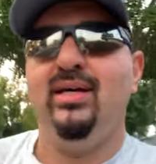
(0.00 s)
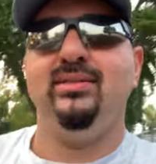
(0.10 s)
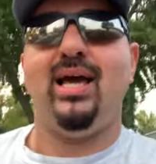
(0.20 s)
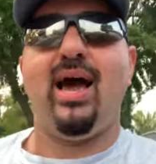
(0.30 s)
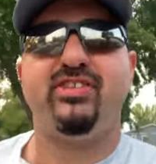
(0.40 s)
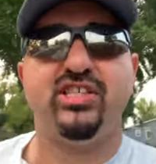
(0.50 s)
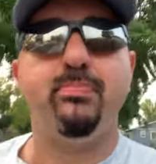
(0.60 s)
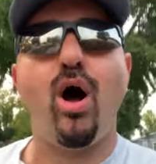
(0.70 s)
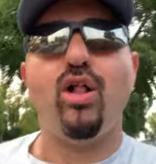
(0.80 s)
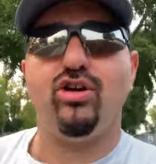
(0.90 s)
to have
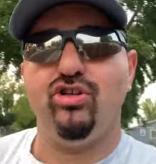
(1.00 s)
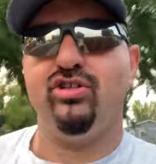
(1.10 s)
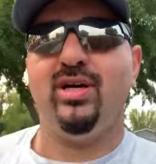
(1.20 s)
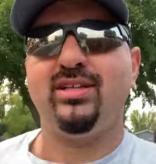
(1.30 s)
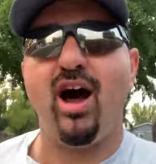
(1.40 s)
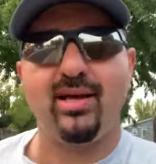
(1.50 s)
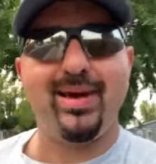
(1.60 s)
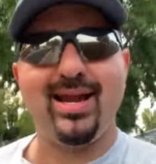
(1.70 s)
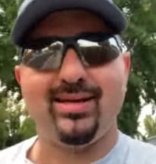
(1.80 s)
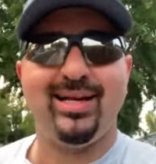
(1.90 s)
smaller, an
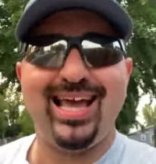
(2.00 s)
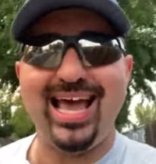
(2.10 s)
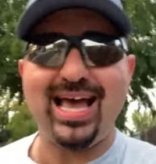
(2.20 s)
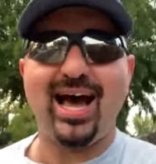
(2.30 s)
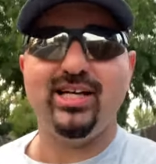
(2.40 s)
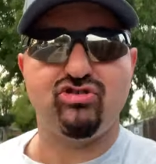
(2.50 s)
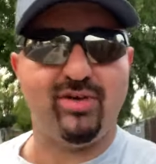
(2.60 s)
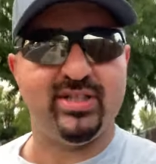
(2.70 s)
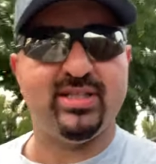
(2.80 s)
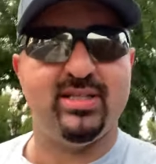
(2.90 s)
automatic
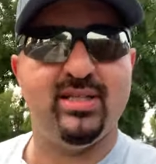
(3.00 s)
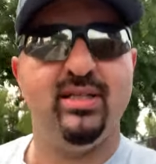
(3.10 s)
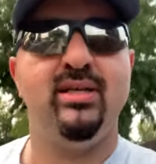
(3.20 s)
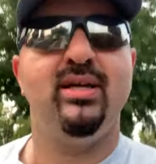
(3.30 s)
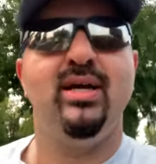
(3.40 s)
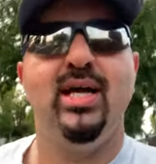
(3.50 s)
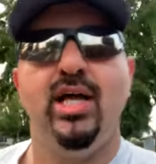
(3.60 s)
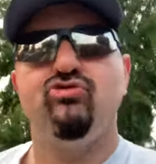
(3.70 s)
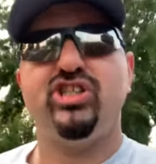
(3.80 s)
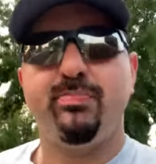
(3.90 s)
AI-driven
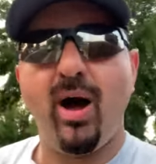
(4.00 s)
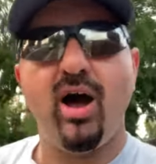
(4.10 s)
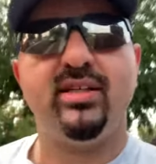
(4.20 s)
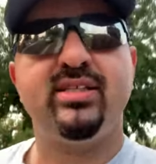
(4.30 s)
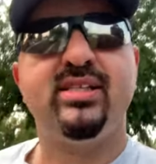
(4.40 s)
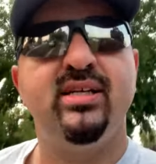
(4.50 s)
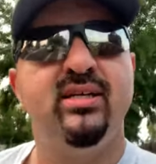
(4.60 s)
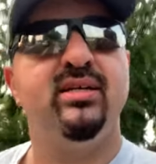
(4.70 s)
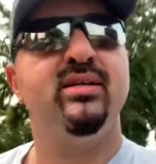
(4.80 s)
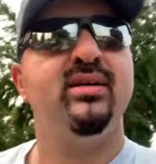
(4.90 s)
response
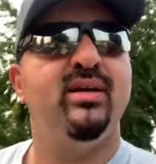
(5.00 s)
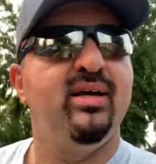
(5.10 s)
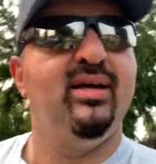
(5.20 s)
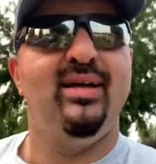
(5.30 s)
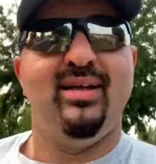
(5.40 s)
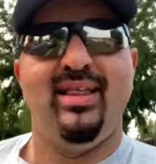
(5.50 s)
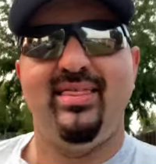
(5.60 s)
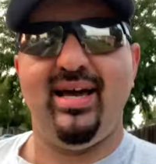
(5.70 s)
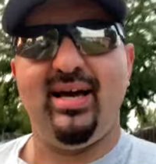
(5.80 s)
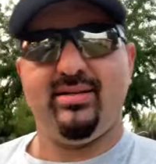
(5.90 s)

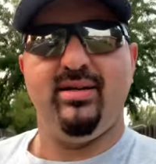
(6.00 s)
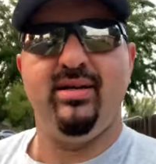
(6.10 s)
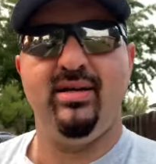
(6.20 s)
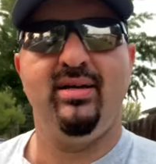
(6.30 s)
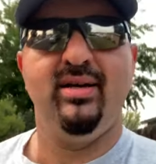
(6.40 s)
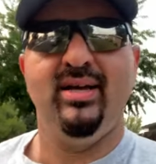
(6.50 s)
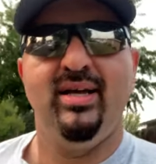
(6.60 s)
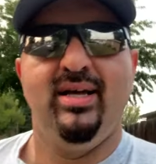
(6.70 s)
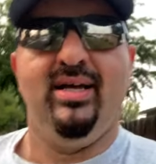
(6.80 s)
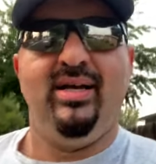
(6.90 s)
that
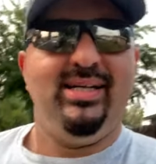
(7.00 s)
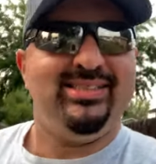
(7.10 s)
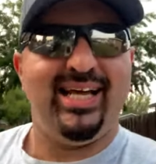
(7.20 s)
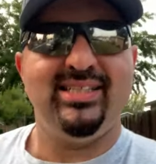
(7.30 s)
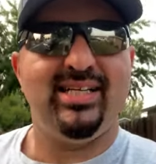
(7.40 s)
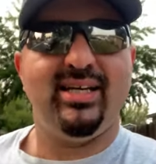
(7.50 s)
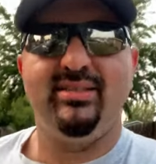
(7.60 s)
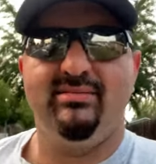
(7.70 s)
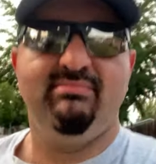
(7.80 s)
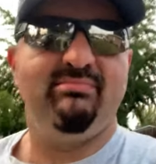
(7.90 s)
sends
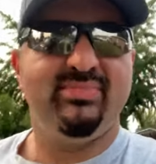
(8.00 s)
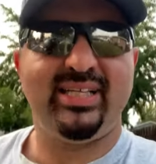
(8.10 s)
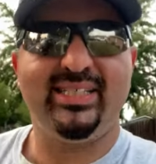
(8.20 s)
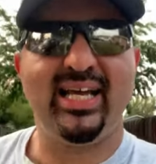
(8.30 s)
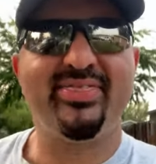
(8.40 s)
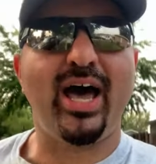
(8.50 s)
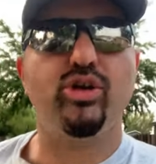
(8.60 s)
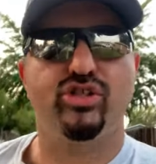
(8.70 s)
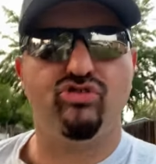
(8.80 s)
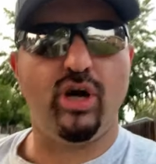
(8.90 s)
in, say,
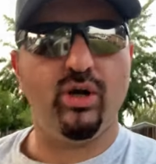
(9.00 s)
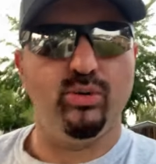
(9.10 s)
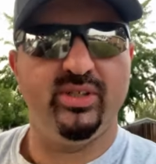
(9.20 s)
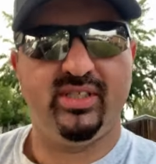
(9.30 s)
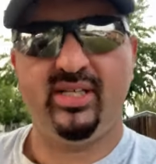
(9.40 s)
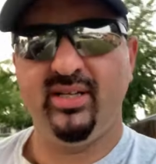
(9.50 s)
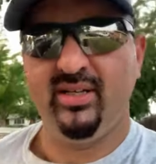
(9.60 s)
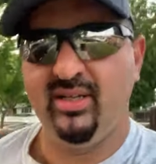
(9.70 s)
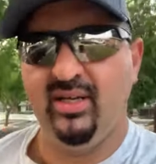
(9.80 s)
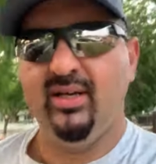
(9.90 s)
10,000 drones
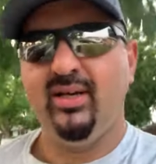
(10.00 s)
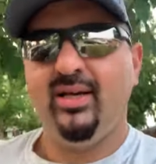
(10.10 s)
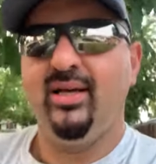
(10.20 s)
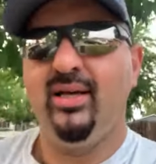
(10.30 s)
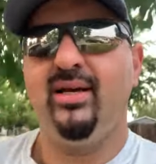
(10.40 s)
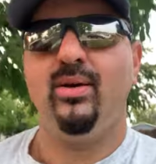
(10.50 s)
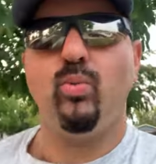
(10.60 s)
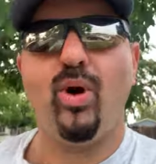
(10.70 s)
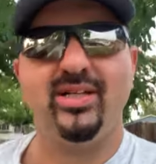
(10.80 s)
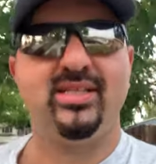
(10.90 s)

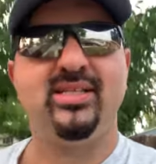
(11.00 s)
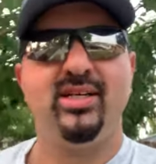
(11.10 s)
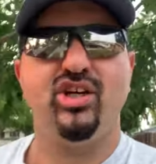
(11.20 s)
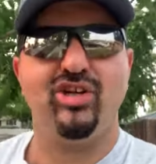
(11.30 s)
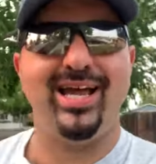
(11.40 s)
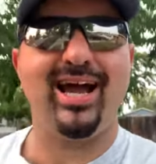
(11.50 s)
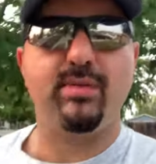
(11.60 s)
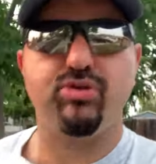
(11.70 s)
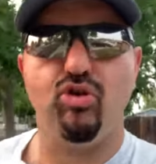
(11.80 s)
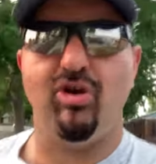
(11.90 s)
once your AI
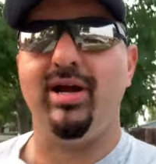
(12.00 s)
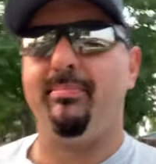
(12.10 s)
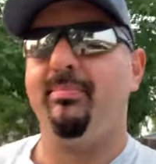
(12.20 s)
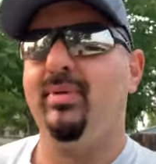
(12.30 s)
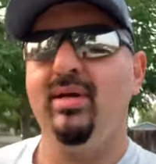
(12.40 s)
program